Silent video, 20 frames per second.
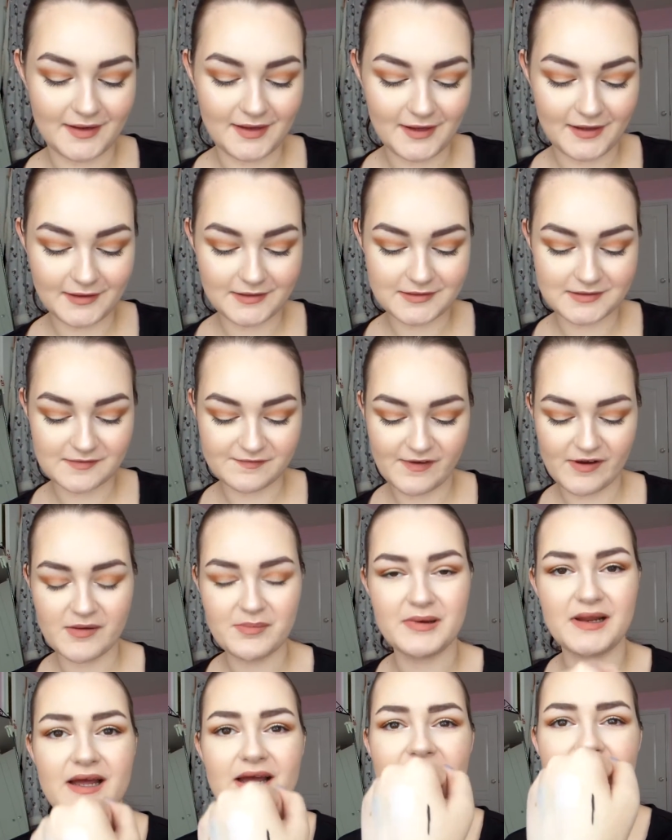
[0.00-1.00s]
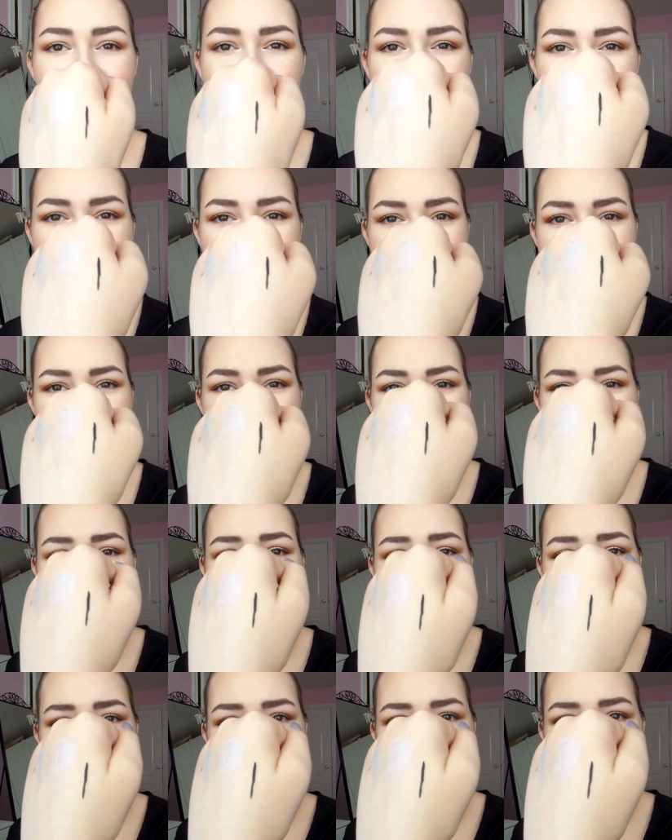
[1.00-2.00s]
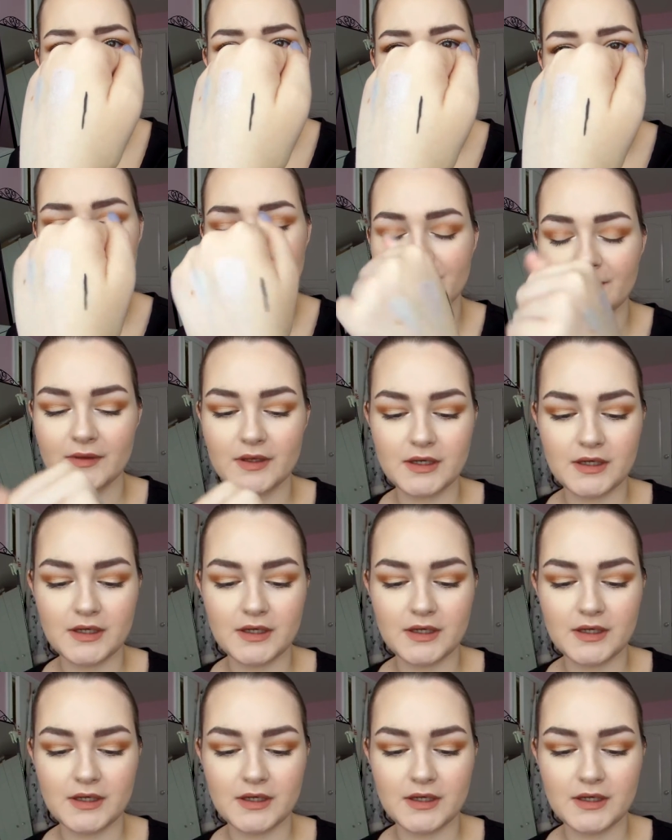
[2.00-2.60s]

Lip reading: it's very black and it doesn't bleed at all,